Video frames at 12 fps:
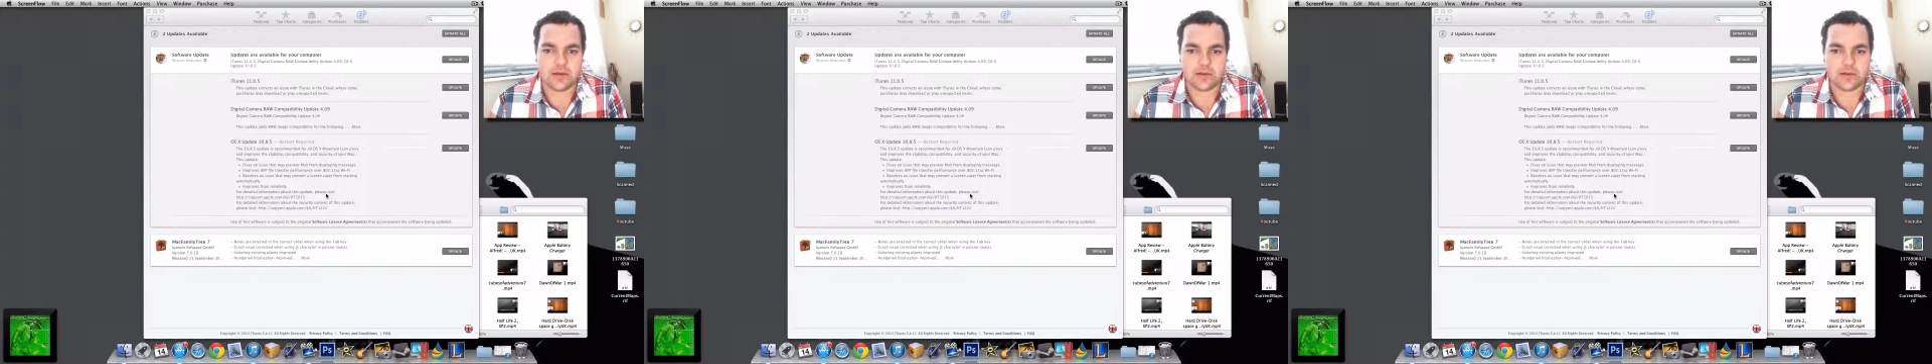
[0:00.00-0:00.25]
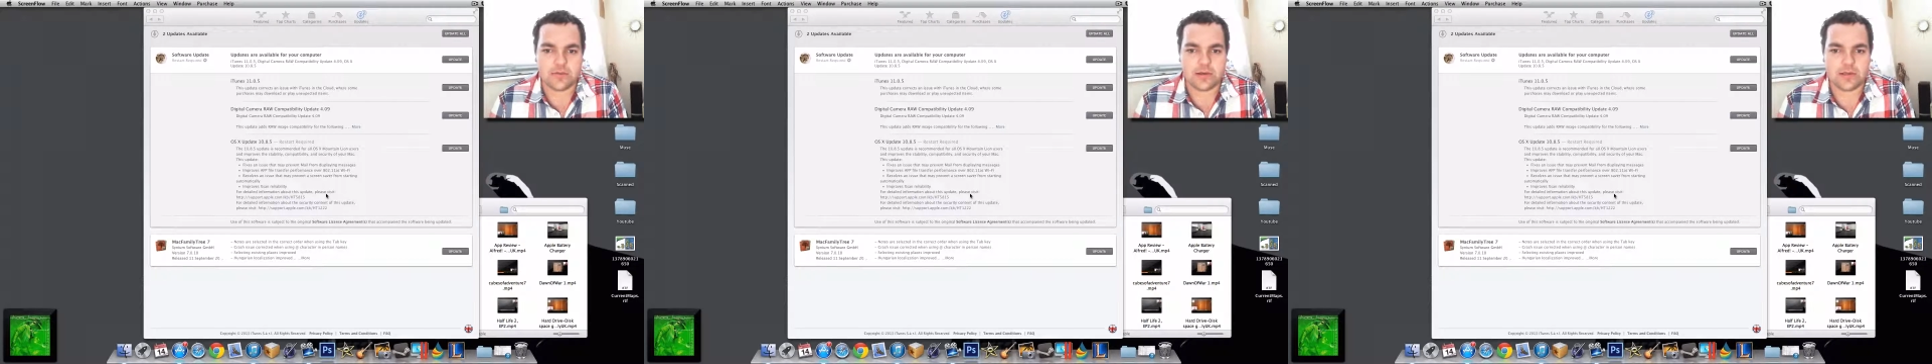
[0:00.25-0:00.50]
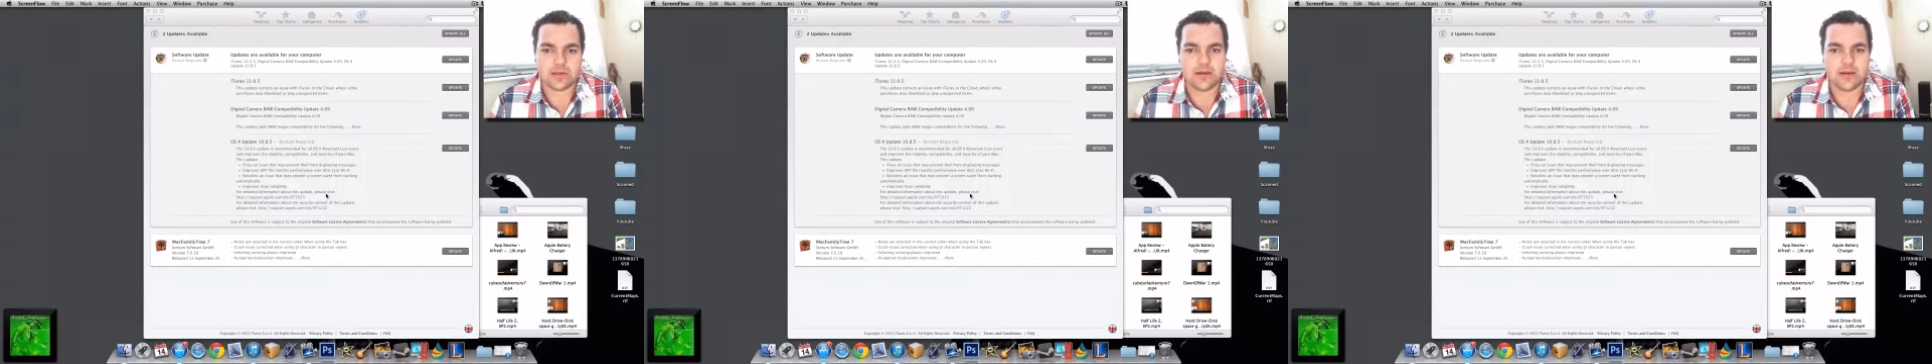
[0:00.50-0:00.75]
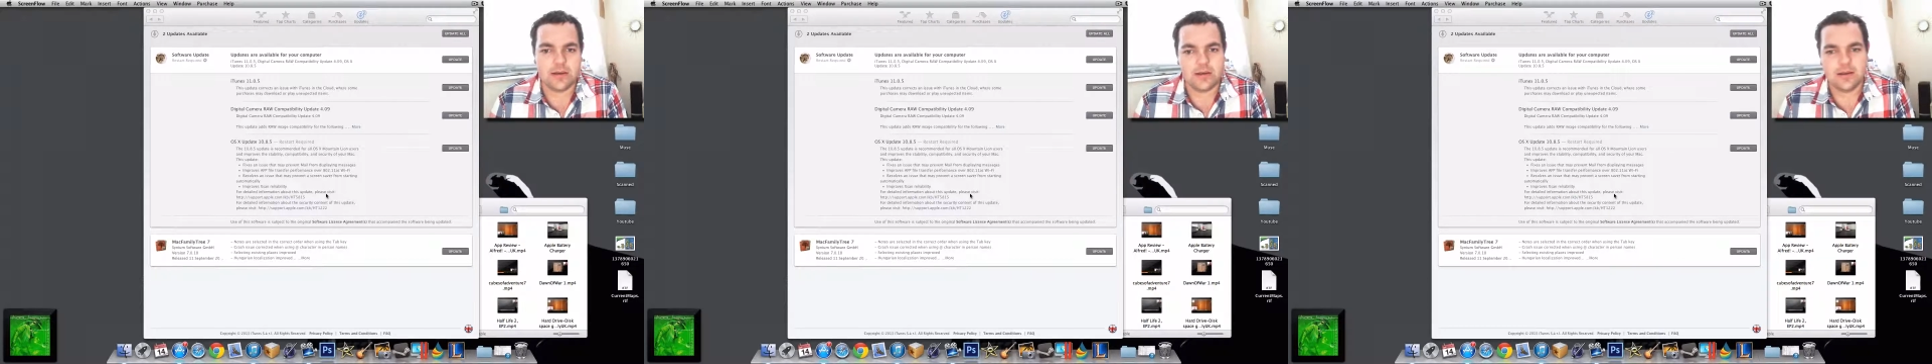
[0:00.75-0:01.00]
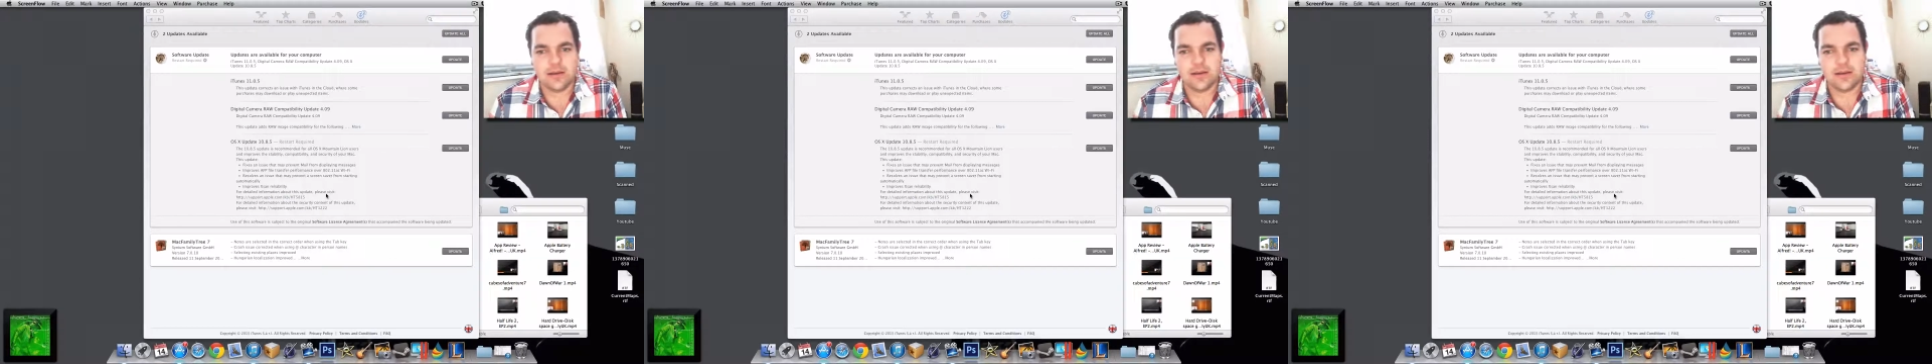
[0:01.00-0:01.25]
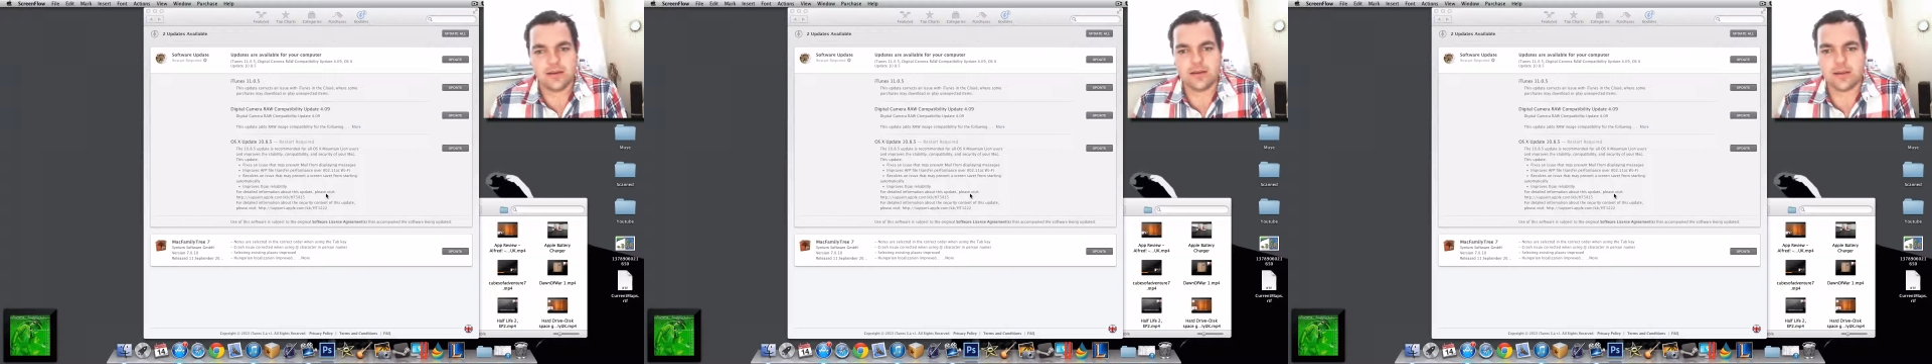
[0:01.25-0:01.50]
device
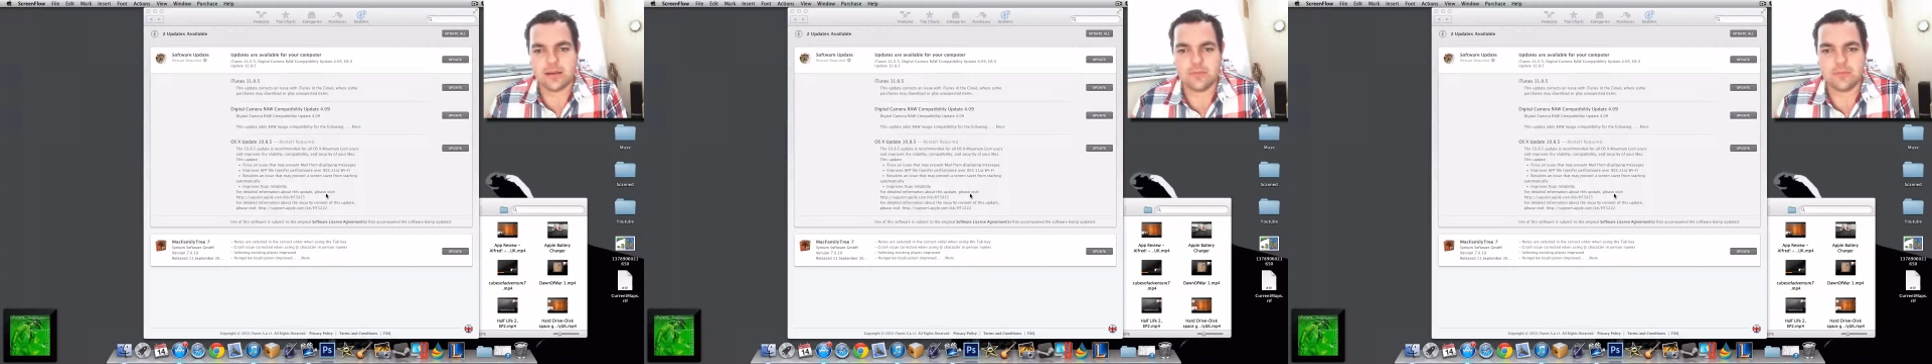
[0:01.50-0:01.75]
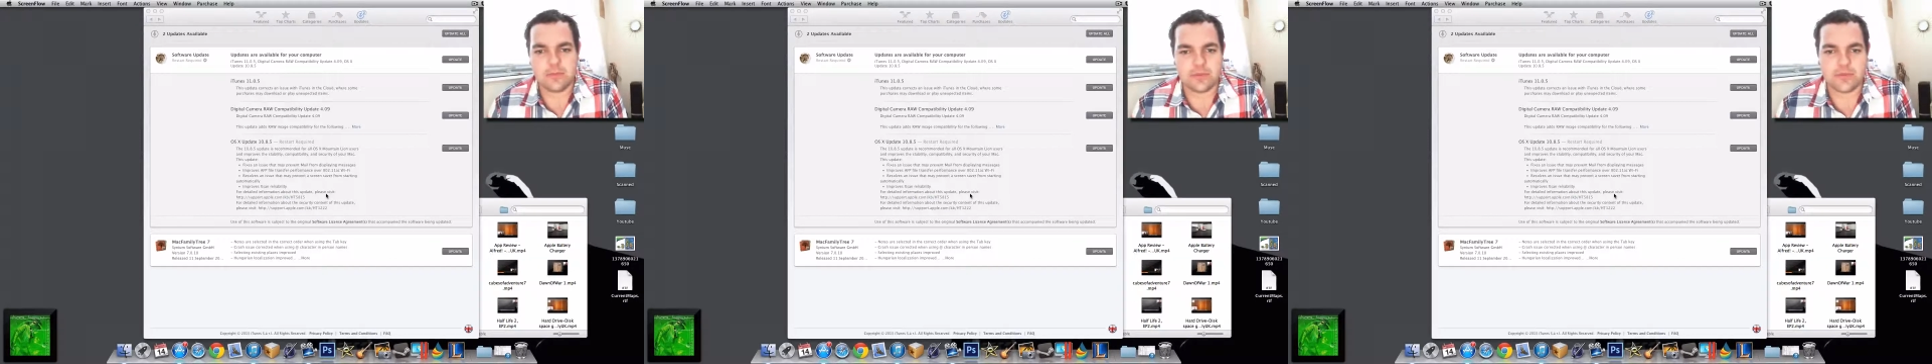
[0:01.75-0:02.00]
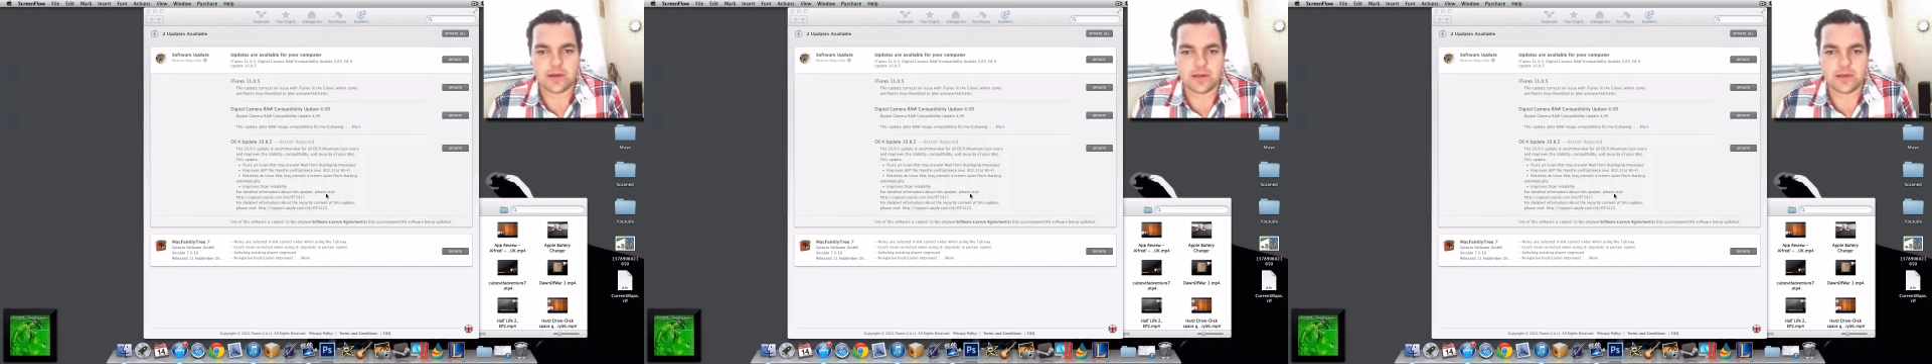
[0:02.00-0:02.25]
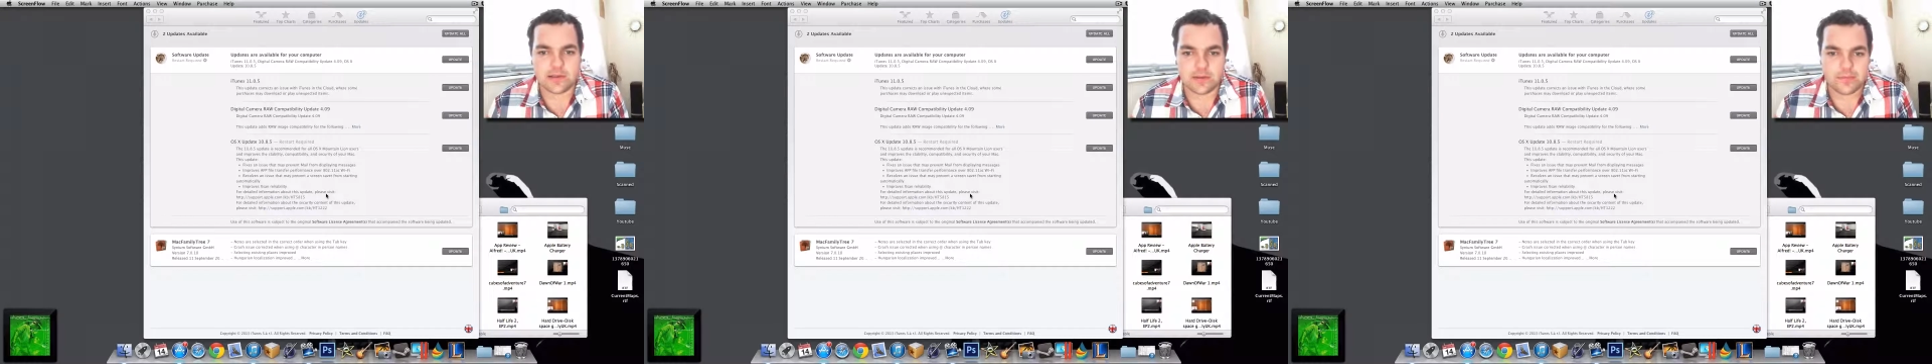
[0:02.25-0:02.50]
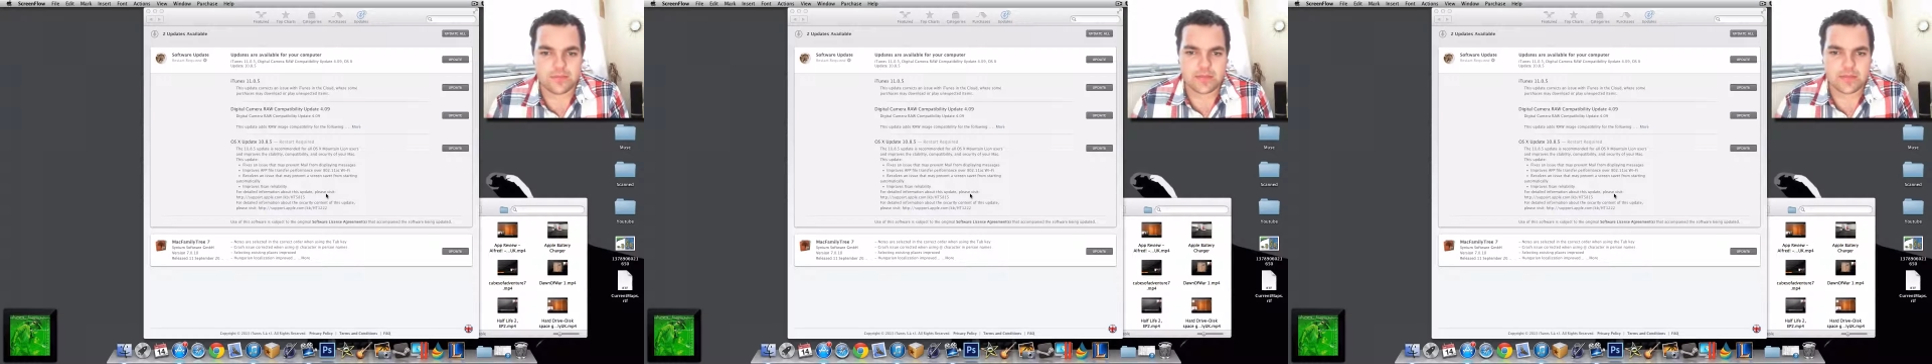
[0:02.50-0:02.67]
um, would be faster.